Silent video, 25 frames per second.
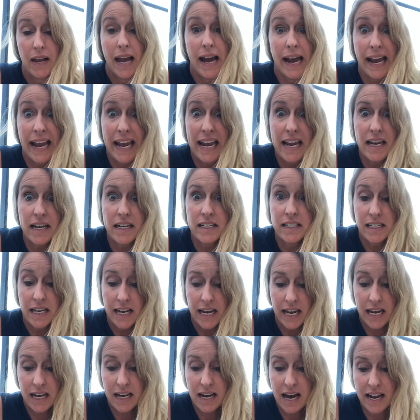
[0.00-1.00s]
And
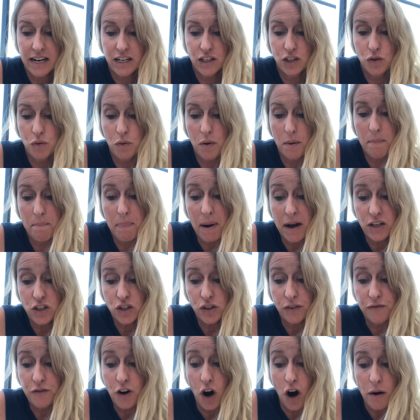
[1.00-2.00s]
it got into a bunch
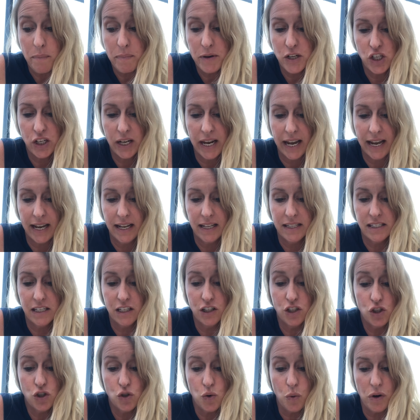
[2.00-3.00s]
of garbage cans and
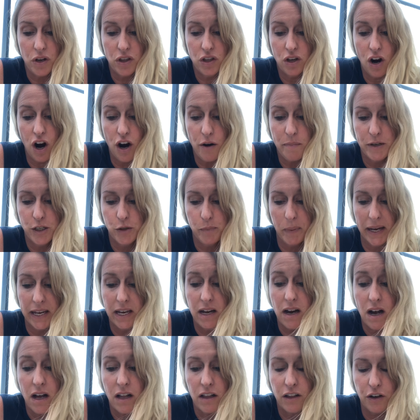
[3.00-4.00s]
sorted the garbage by
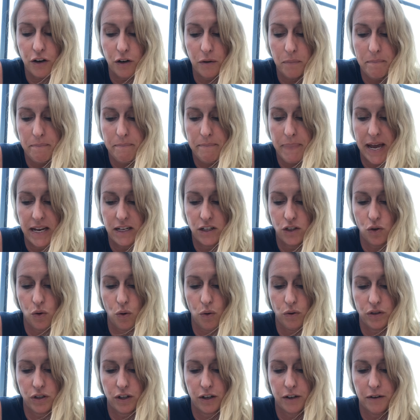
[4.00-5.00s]
color," Ben
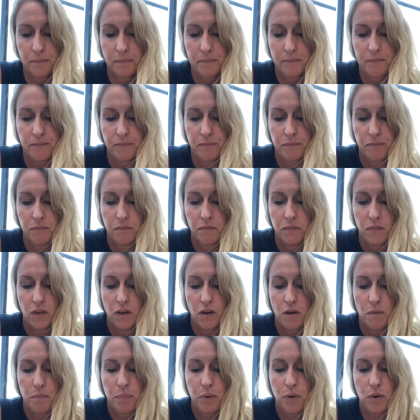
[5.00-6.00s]
told her.
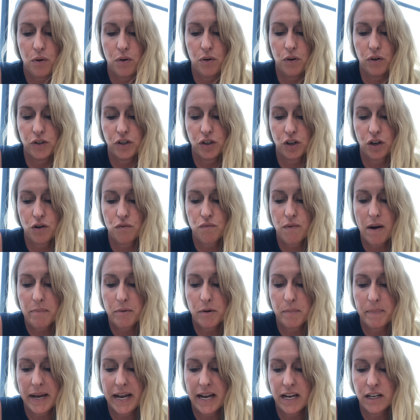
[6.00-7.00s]
Pearl took a rubber
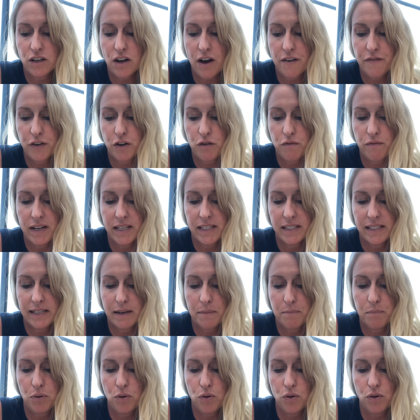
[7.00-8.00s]
band off her wrist
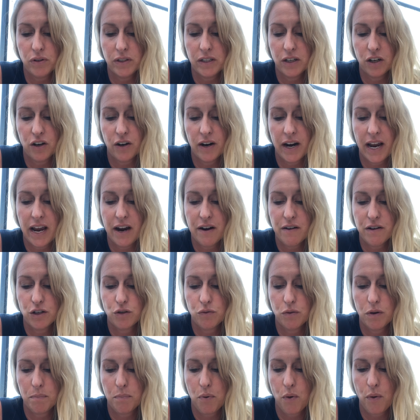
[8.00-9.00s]
and pulled her hair into
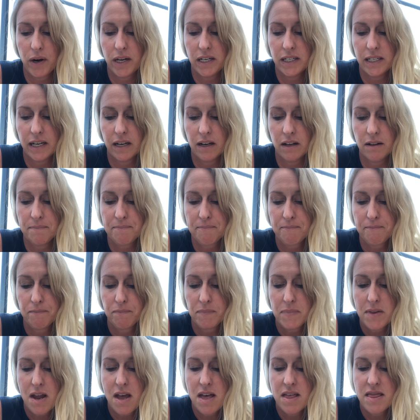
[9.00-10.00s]
a ponytail.
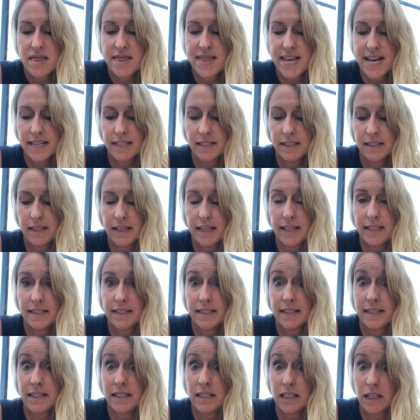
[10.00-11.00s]
This is
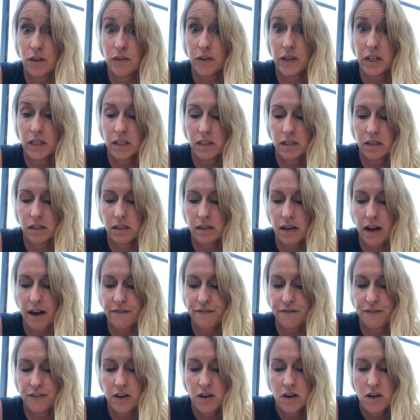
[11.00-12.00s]
serious
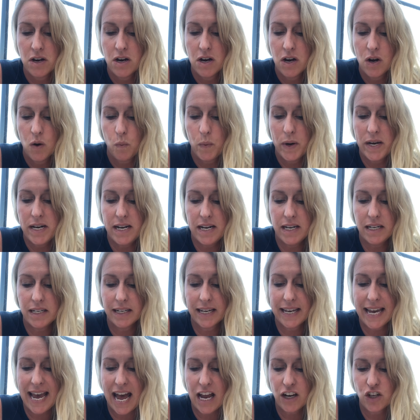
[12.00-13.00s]
stuff. We need to
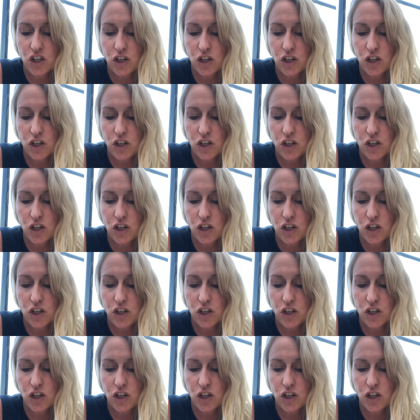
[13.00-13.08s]
catch